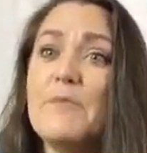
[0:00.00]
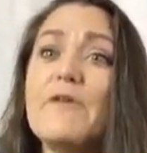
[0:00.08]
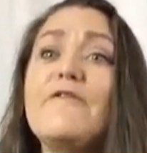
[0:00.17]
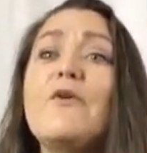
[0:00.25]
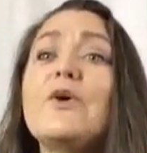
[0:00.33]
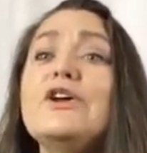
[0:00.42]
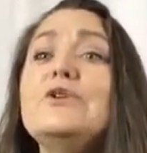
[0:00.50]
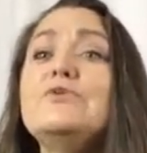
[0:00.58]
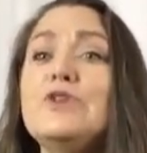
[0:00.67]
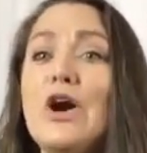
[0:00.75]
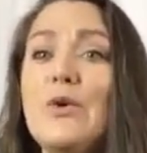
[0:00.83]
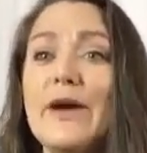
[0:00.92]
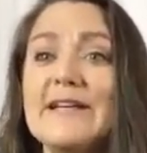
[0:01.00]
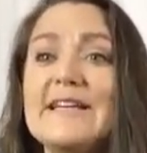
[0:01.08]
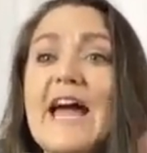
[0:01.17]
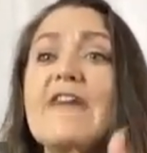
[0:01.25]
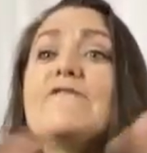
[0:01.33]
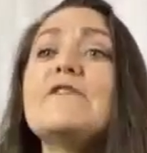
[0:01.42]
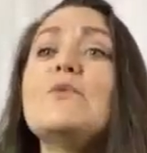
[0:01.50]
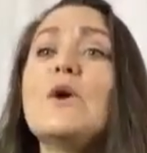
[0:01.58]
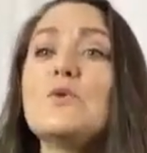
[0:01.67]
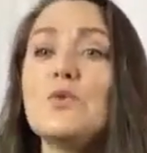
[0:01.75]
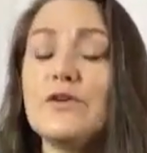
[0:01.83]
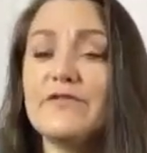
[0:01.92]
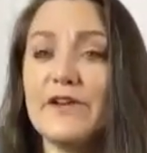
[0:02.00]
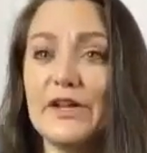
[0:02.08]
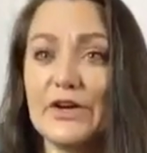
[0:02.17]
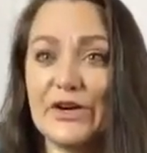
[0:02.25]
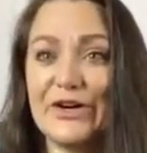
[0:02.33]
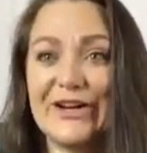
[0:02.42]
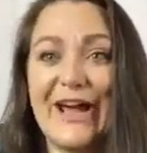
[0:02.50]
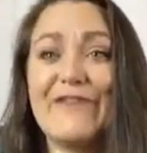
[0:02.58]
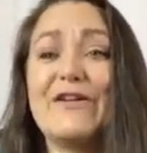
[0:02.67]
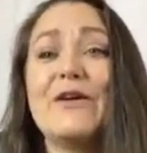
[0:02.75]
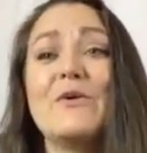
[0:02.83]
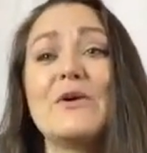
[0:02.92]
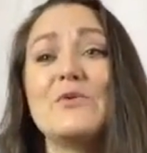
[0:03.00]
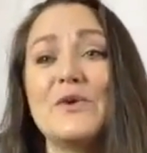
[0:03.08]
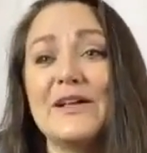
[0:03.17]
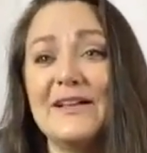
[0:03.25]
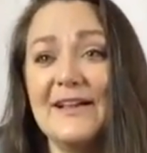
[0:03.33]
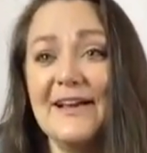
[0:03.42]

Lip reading: Before you know it, everyone will feel heard, everyone will